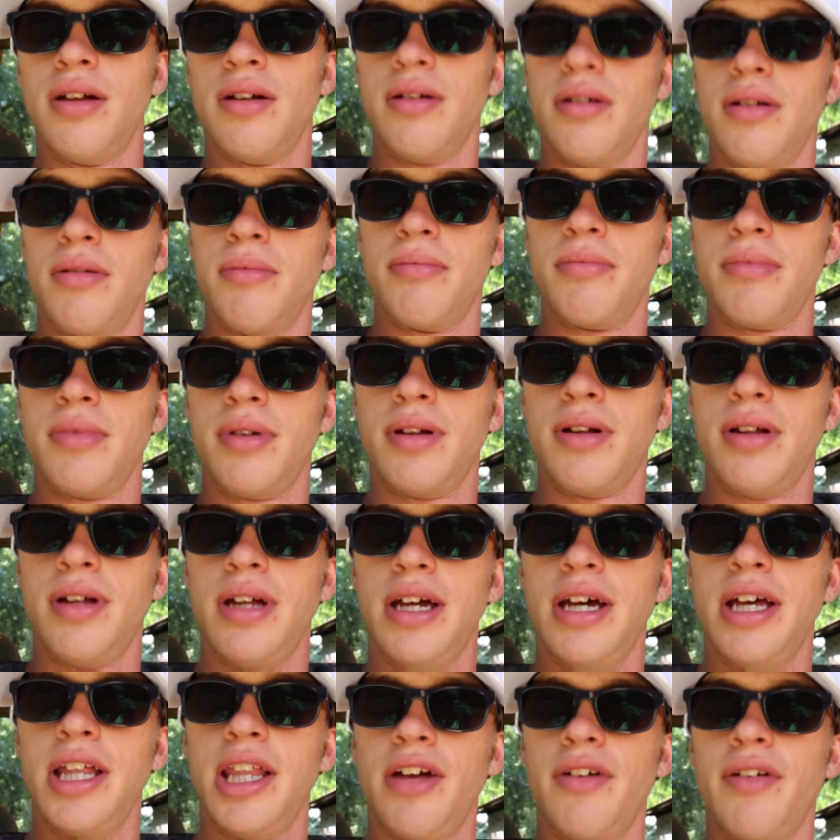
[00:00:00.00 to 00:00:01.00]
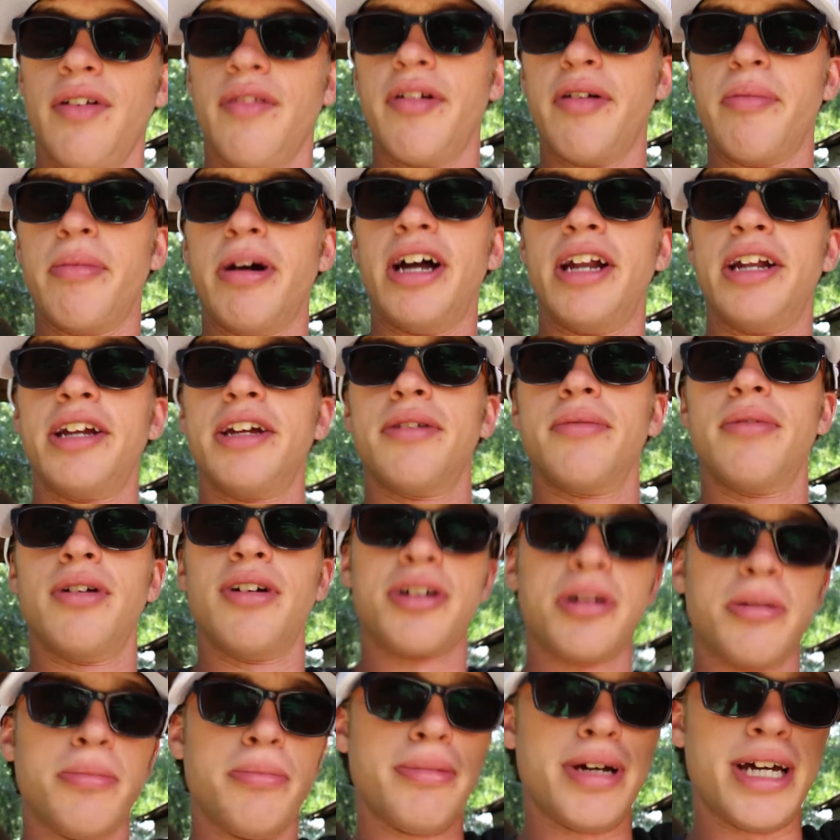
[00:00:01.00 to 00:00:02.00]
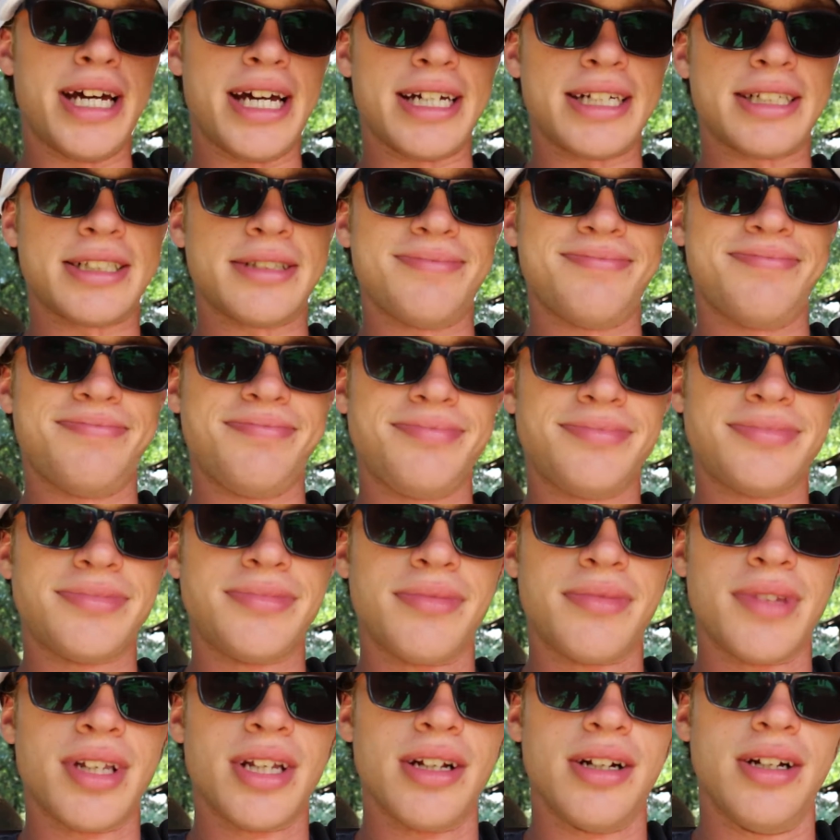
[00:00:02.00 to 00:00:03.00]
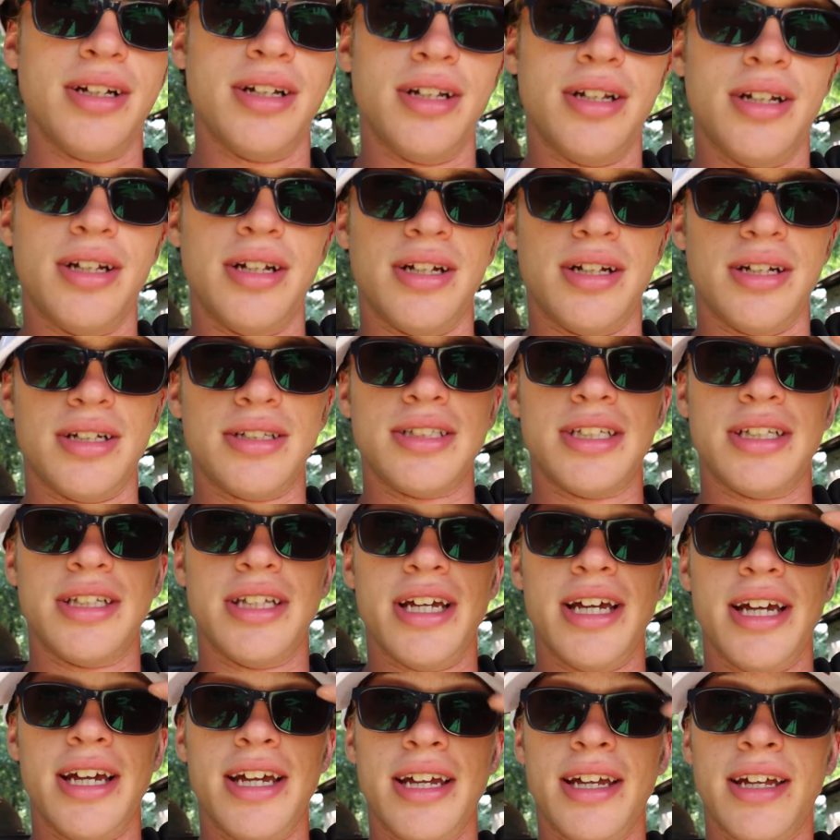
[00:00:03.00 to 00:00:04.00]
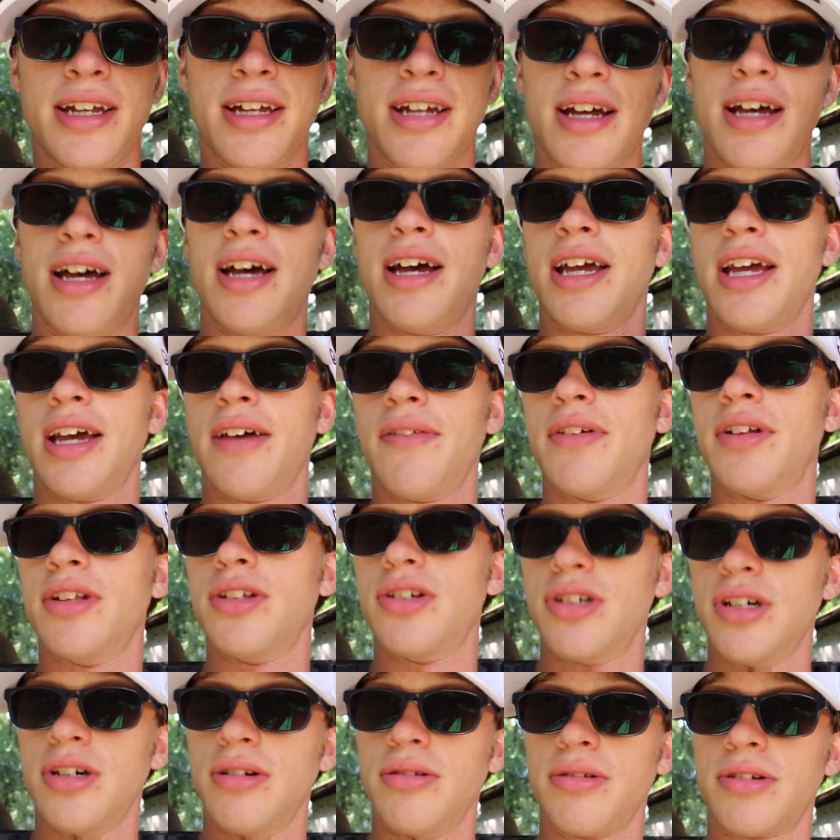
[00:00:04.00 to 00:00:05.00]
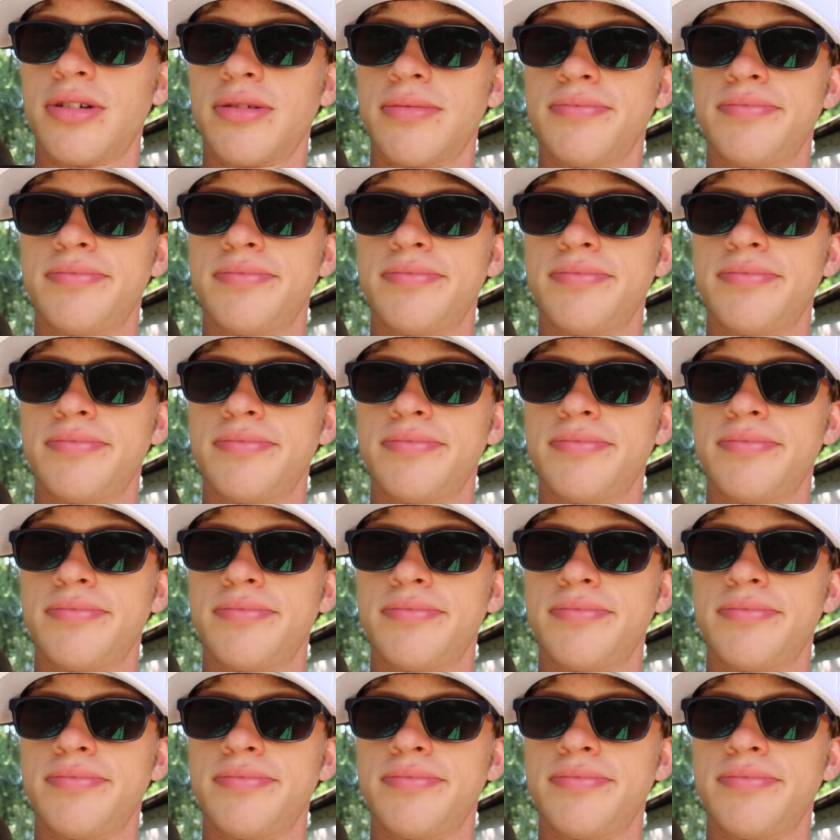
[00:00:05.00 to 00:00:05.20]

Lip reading: Hello everybody and welcome back. Today I have a joke.